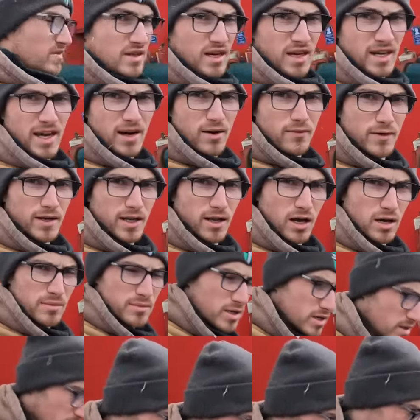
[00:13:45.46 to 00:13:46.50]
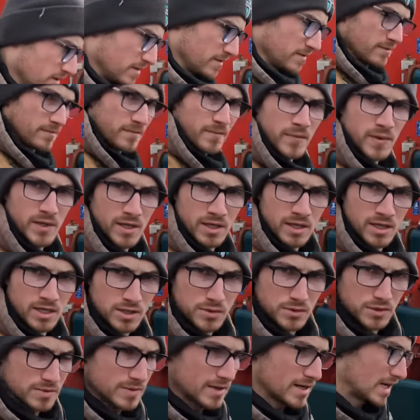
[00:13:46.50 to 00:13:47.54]
and out of alignment.
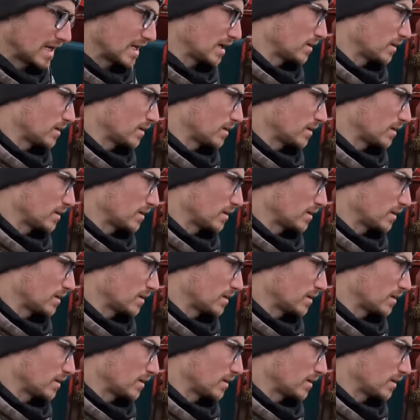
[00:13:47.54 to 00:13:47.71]
So we spent a